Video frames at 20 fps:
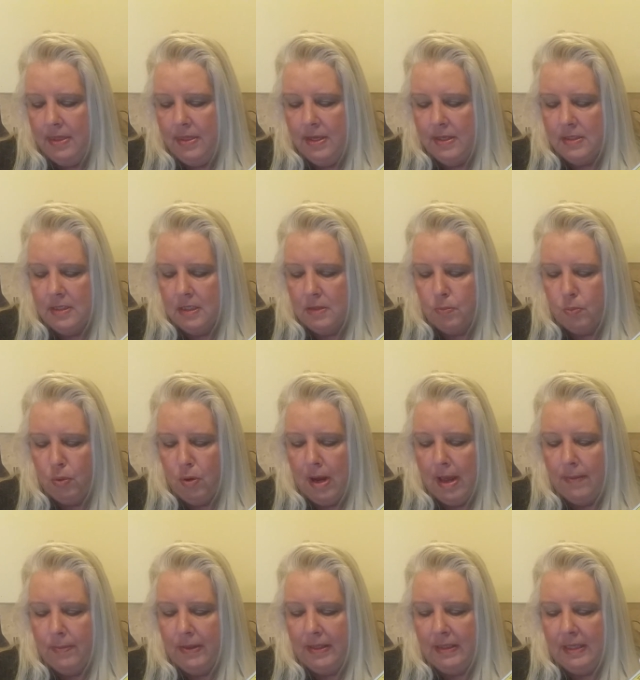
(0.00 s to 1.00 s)
this is
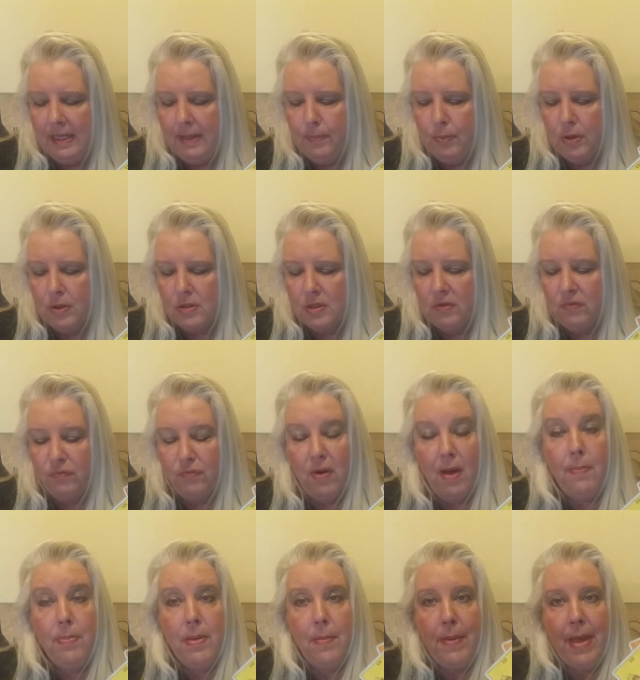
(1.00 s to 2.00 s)
probably the person
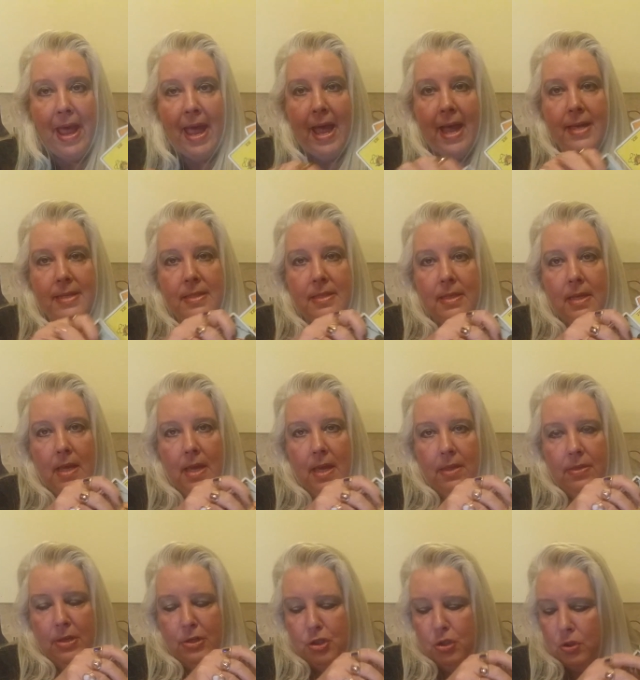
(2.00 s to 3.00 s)
from the past
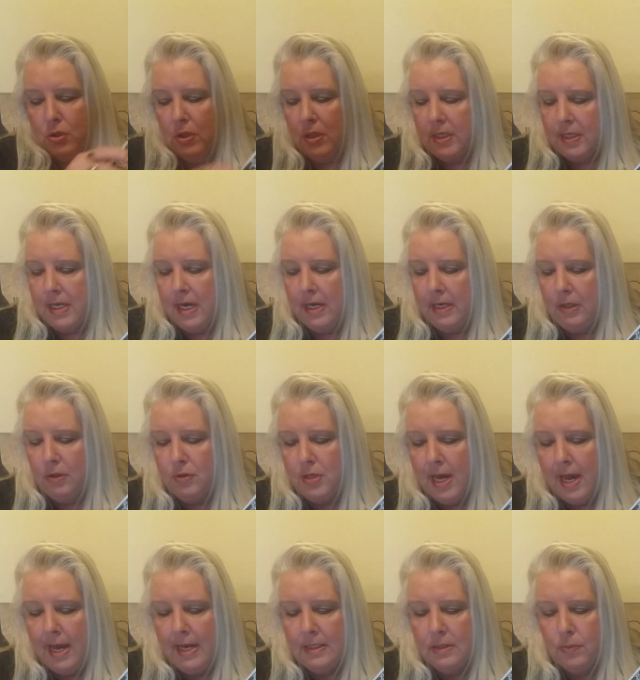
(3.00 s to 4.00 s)
that you're going to cut your
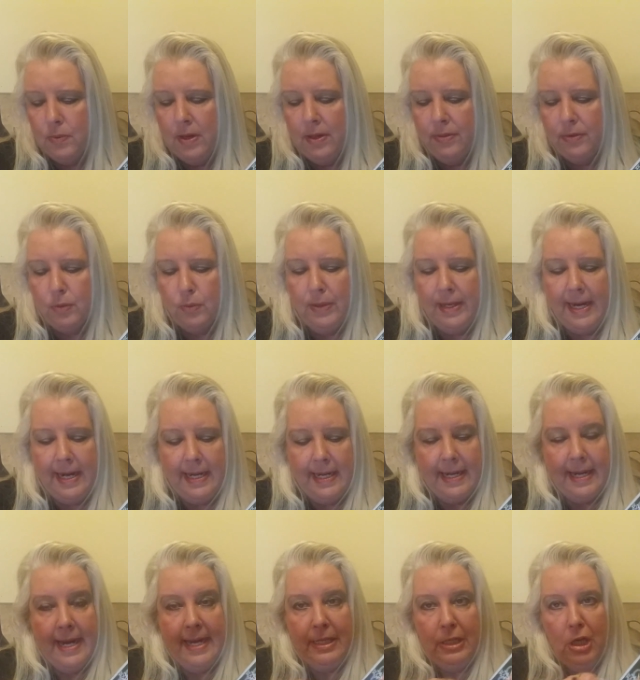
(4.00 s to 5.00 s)
ties with,
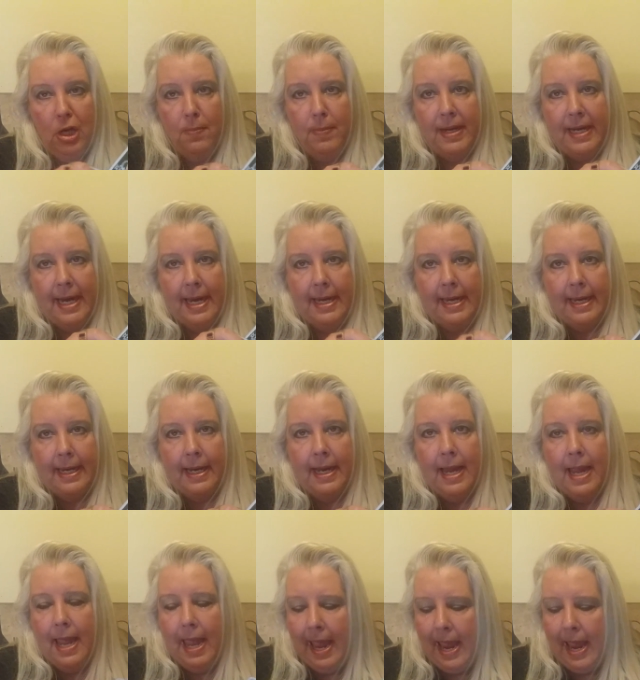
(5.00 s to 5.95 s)
creating a new beginning,